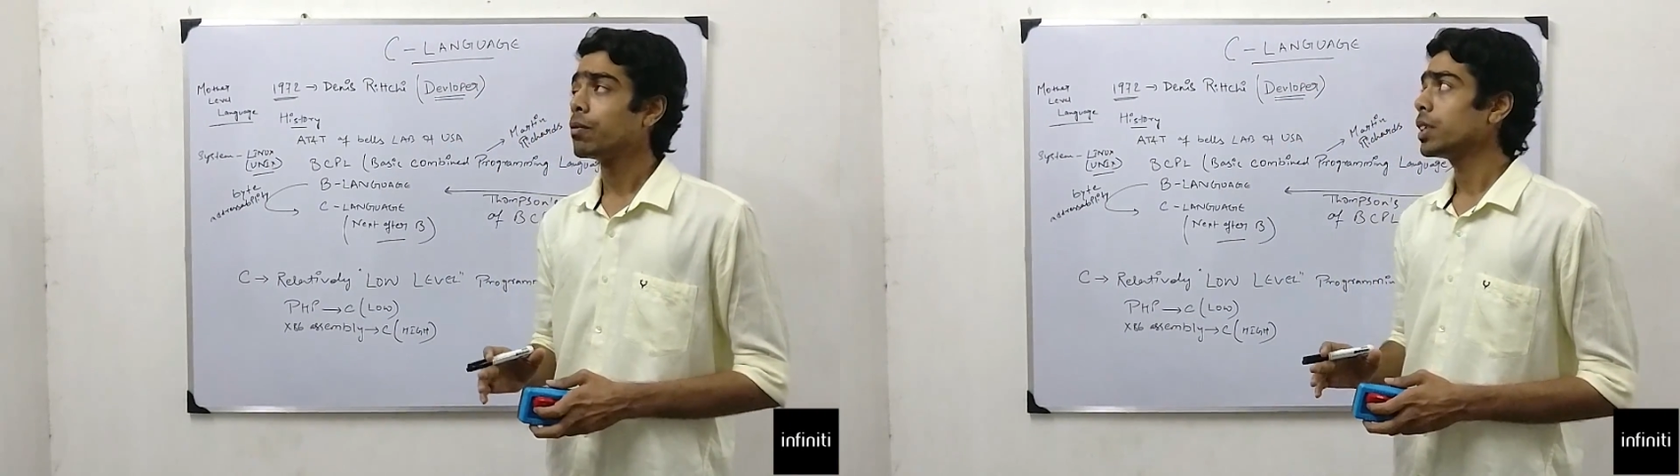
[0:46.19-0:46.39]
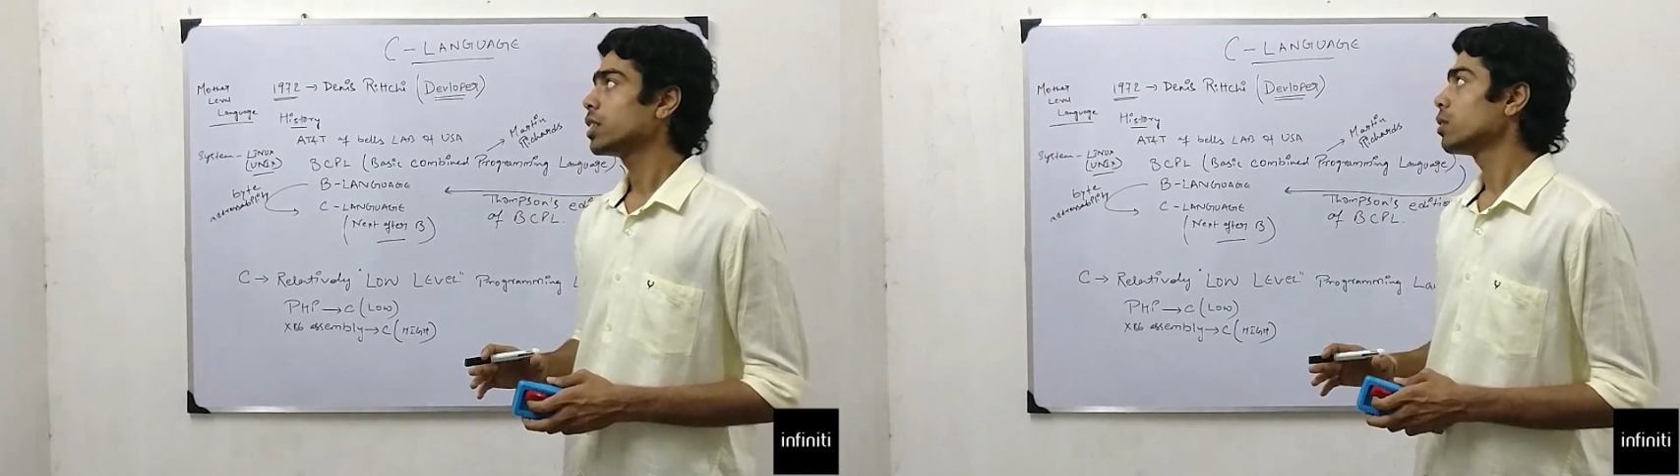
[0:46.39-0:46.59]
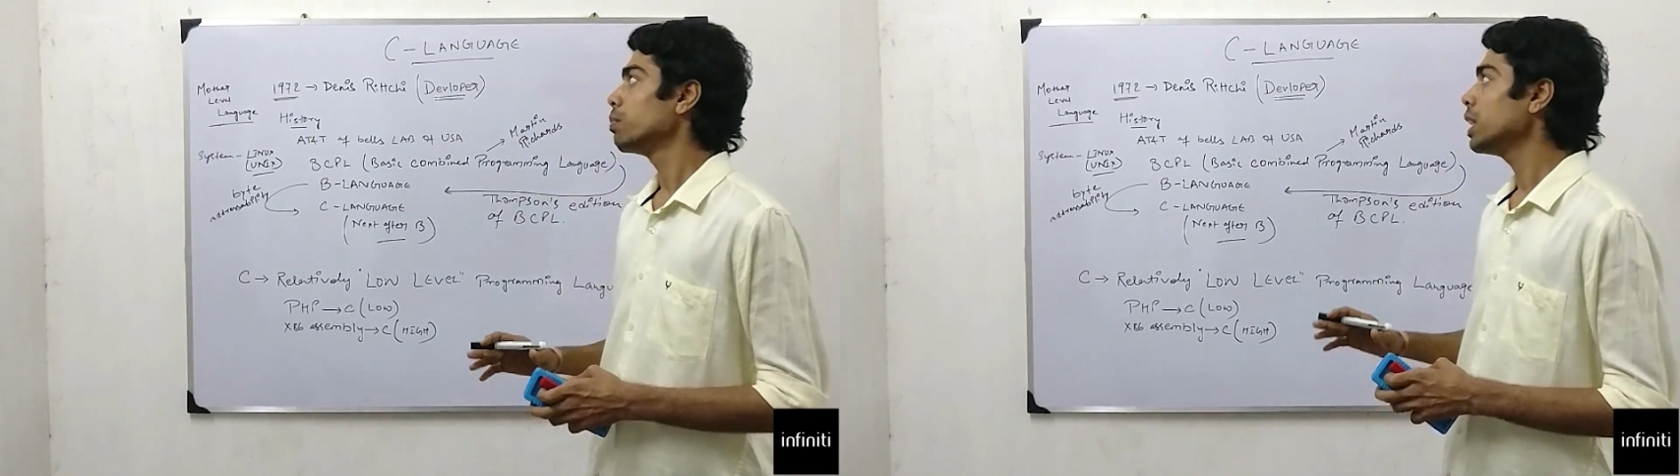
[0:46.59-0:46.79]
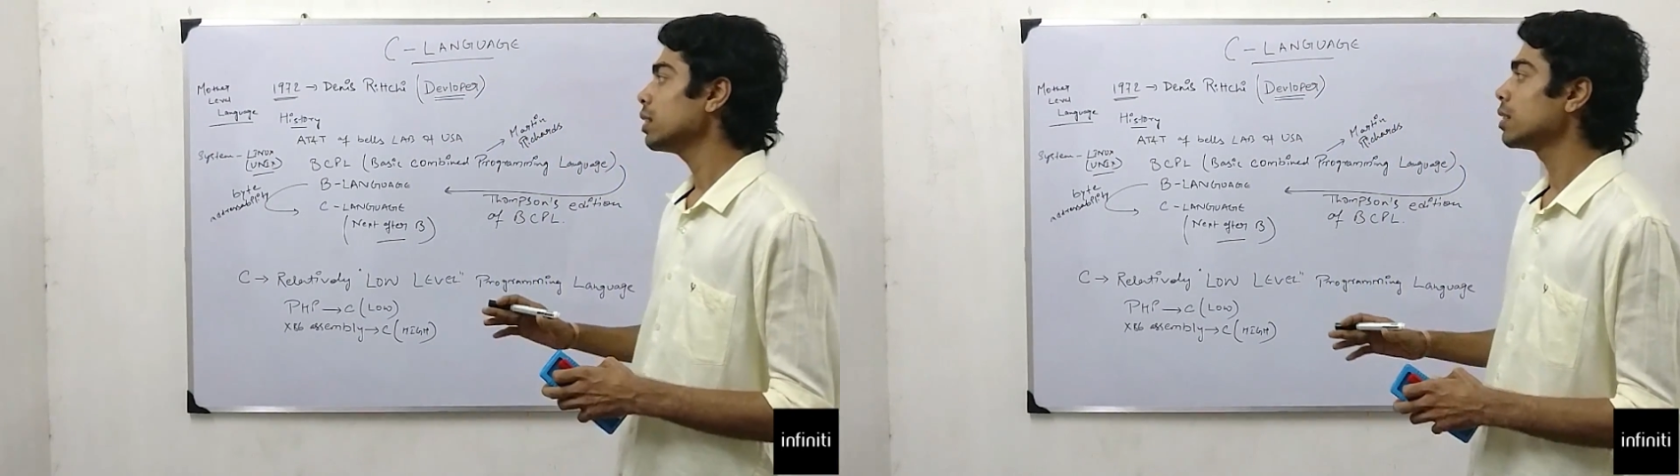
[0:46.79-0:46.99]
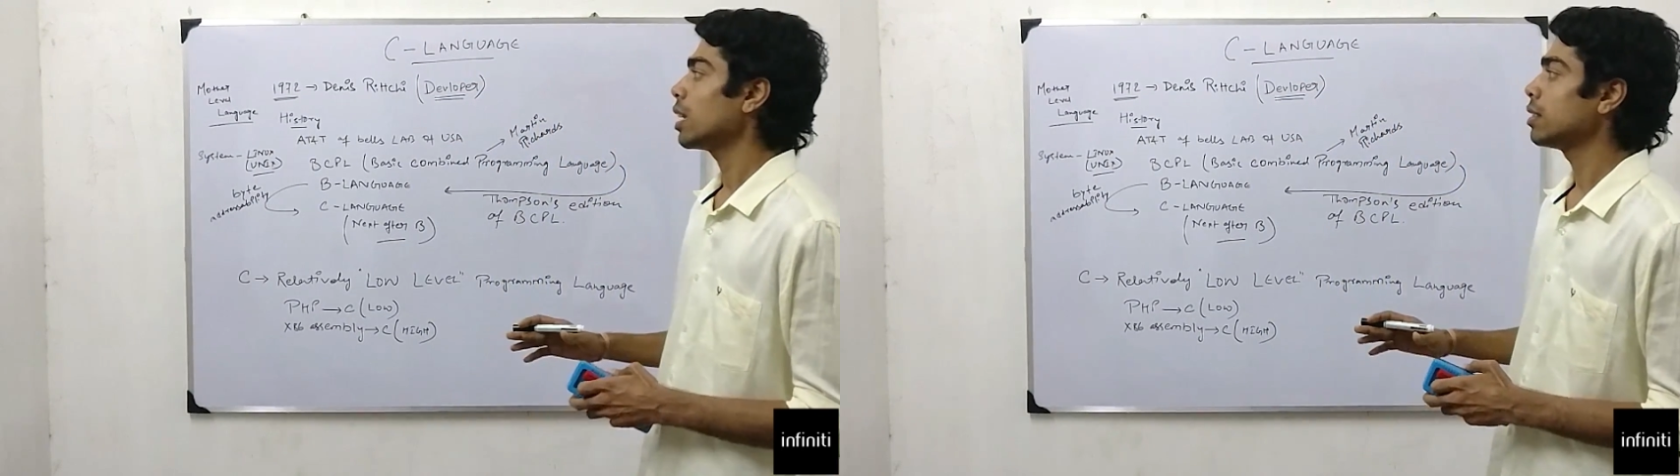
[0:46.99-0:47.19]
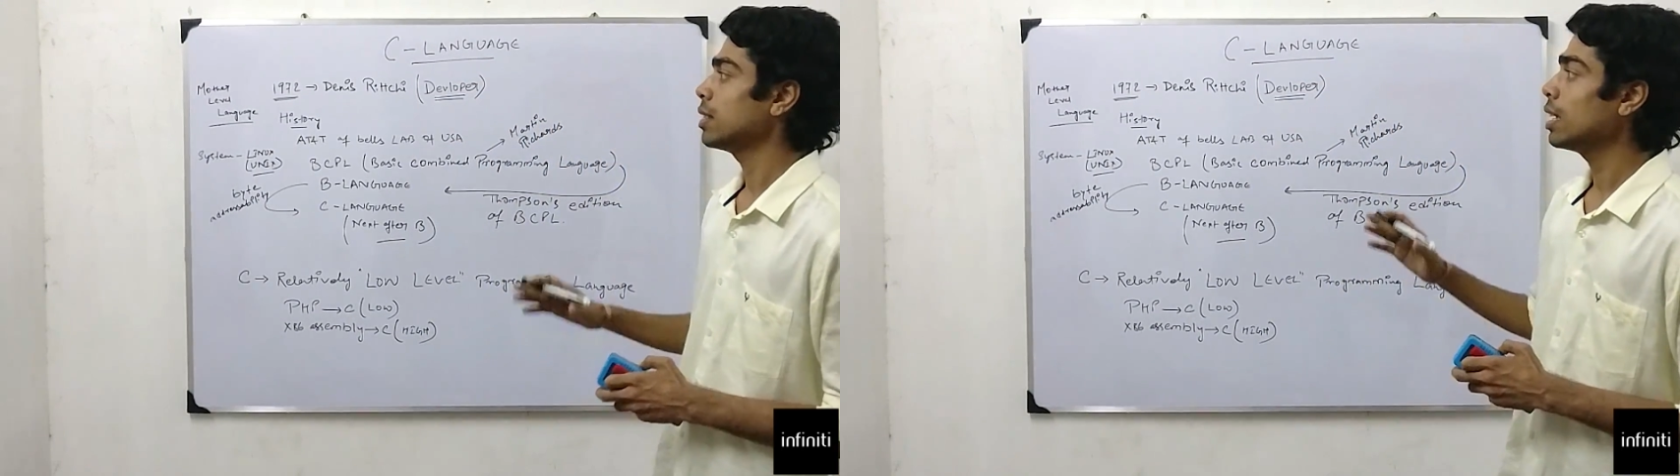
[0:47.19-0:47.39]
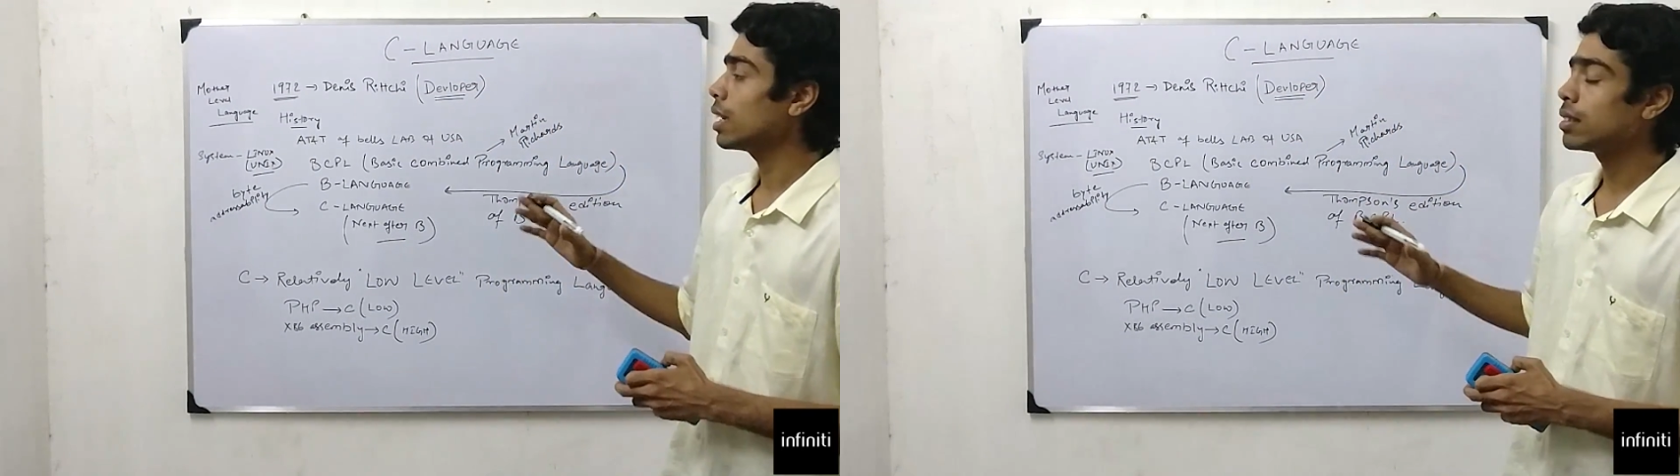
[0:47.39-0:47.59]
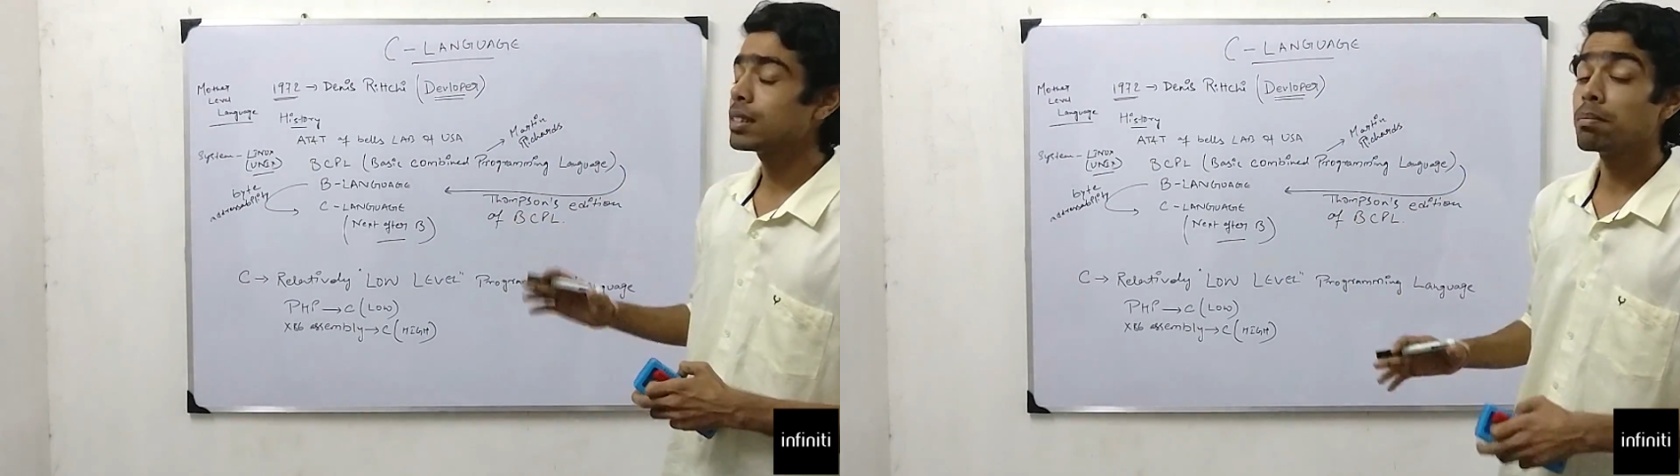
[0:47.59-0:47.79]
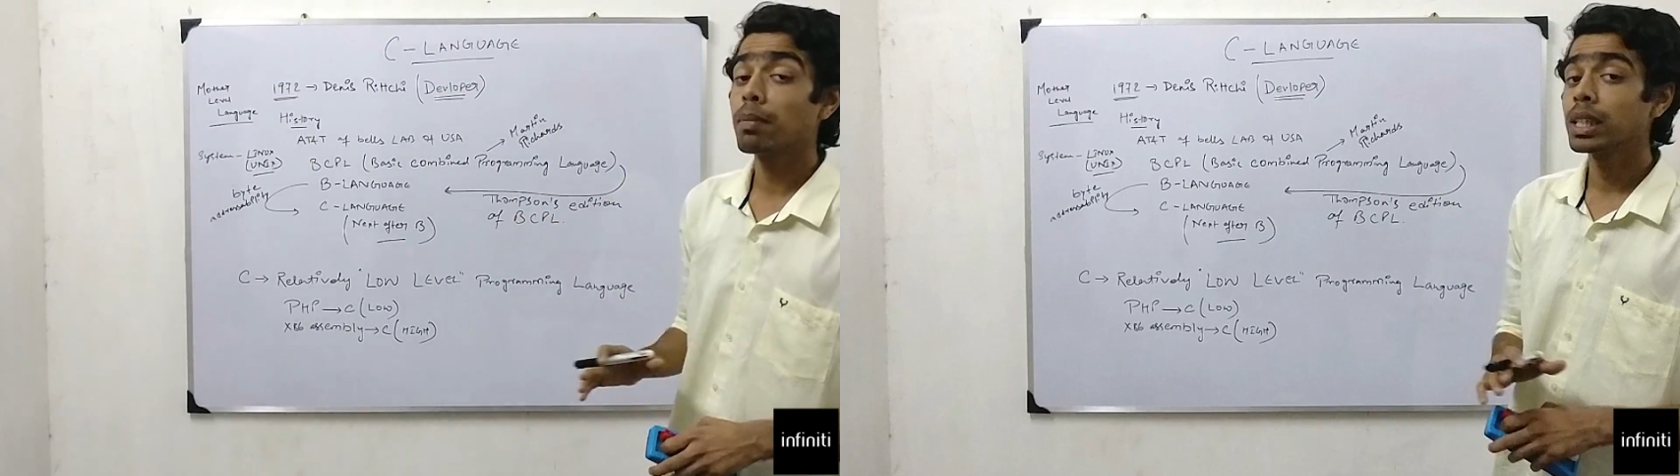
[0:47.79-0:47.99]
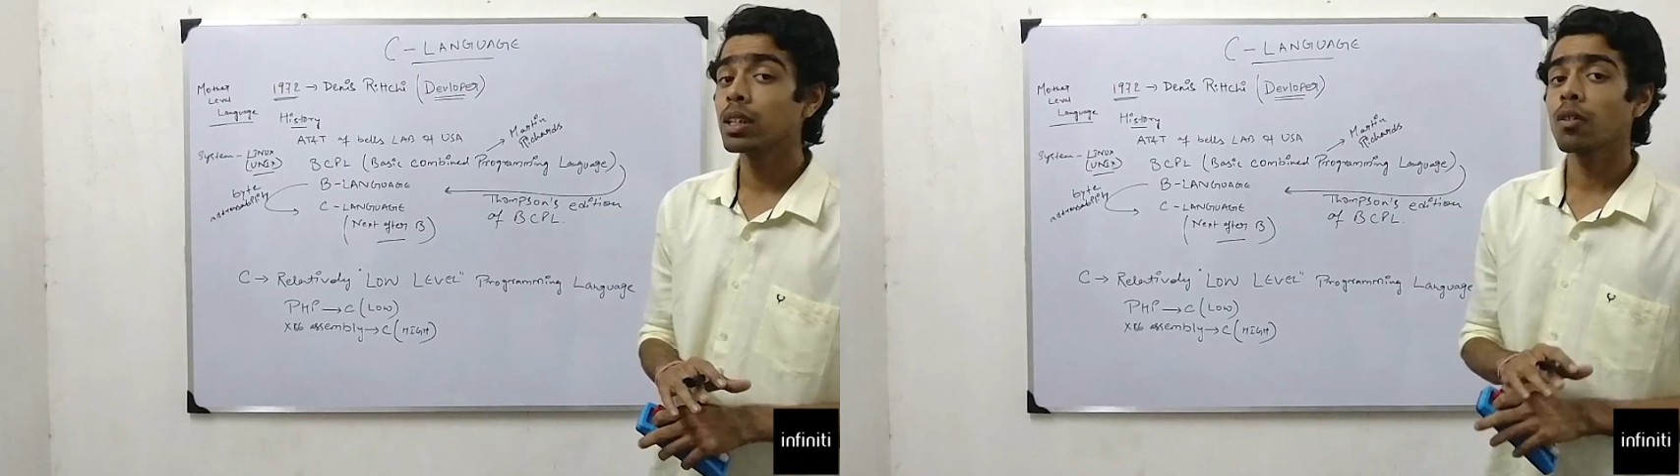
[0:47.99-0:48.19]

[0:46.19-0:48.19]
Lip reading: which means that C is the mother